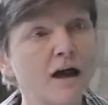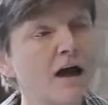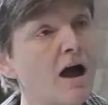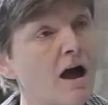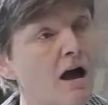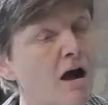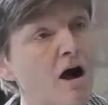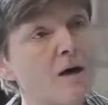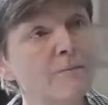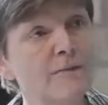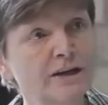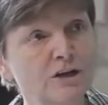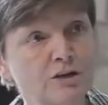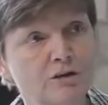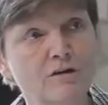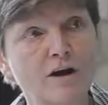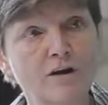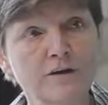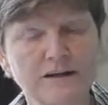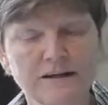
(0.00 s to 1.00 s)
harming
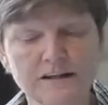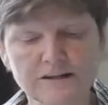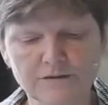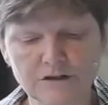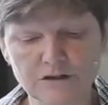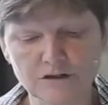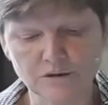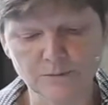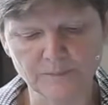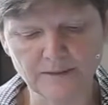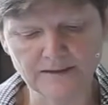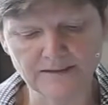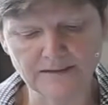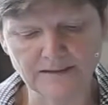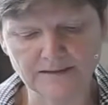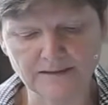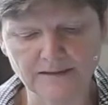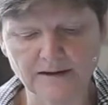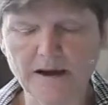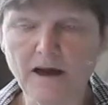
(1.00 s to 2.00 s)
your own individual
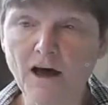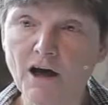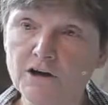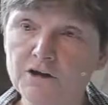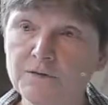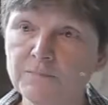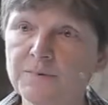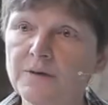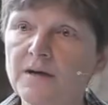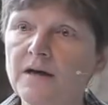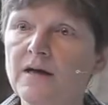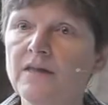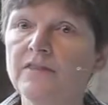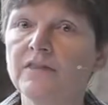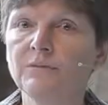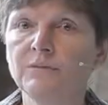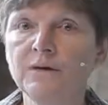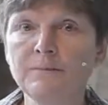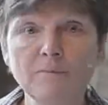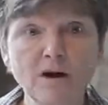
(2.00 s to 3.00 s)
business. And I hope
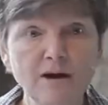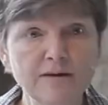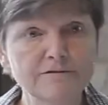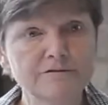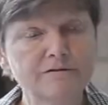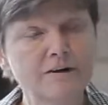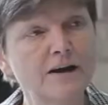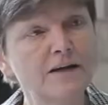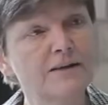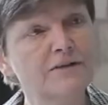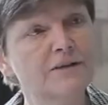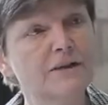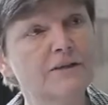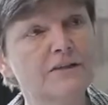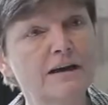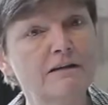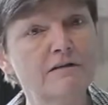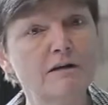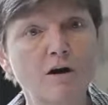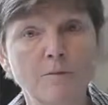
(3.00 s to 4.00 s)
that we might find that
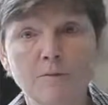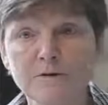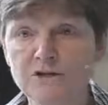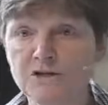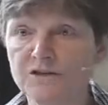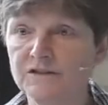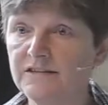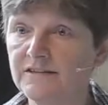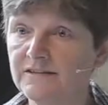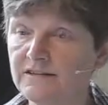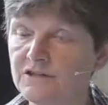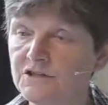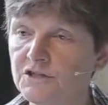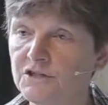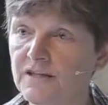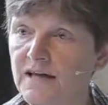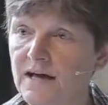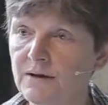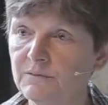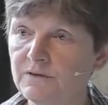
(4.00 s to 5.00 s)
there are opportunities to
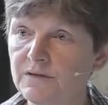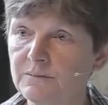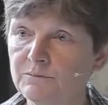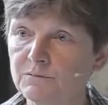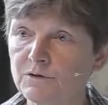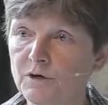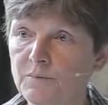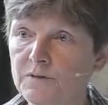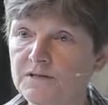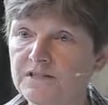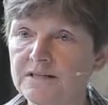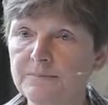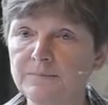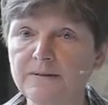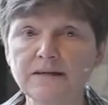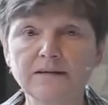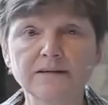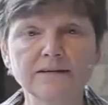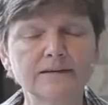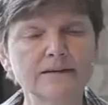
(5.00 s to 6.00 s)
do that within property,
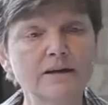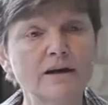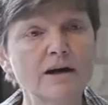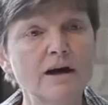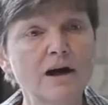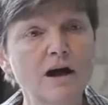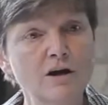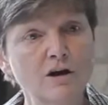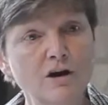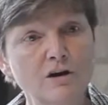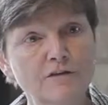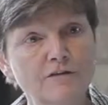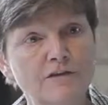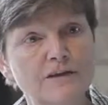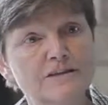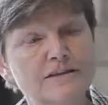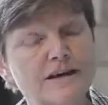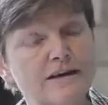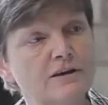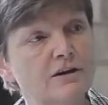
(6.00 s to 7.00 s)
because a lot of
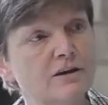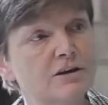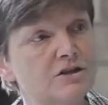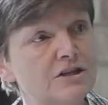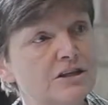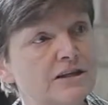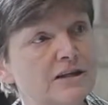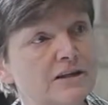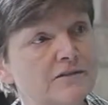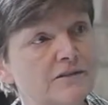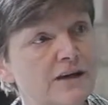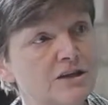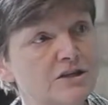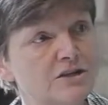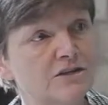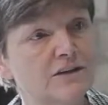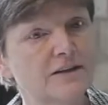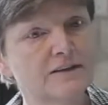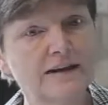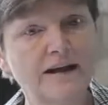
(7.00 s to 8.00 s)
the technology and
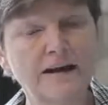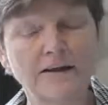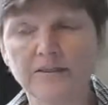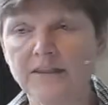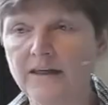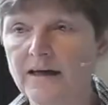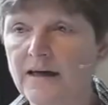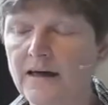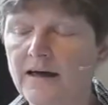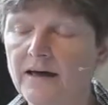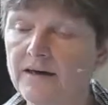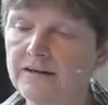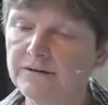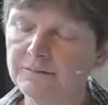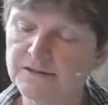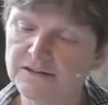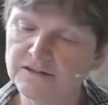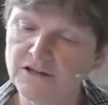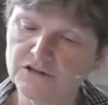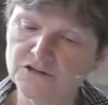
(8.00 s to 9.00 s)
innovation that's out there, as
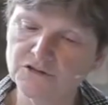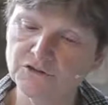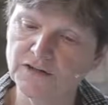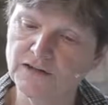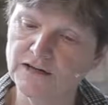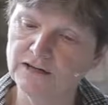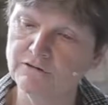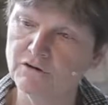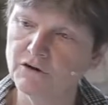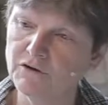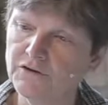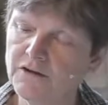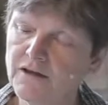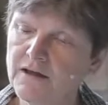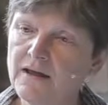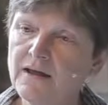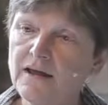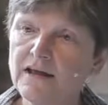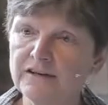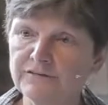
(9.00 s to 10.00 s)
was touched on earlier on,
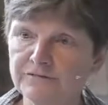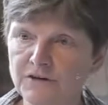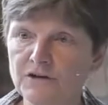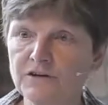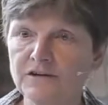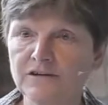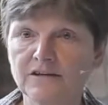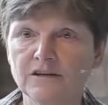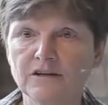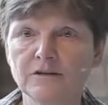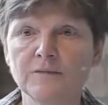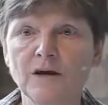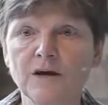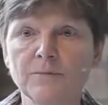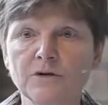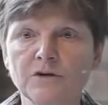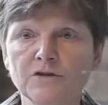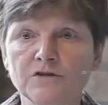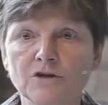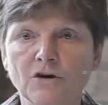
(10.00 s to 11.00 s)
is focused at the
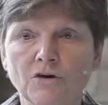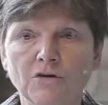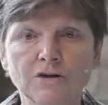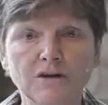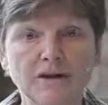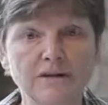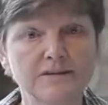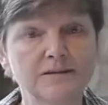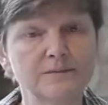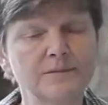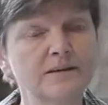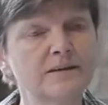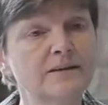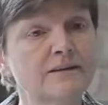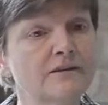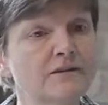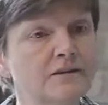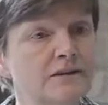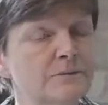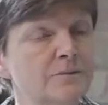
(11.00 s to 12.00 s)
moment on customers. And
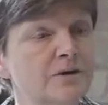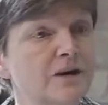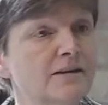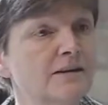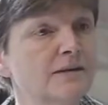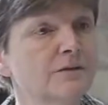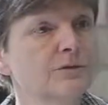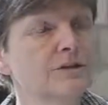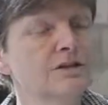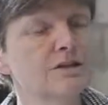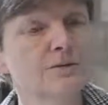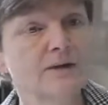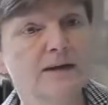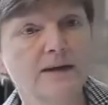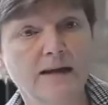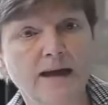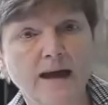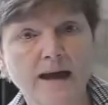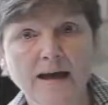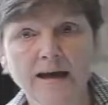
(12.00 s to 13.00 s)
it's not surprising. We're
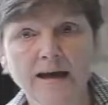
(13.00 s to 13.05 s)
doing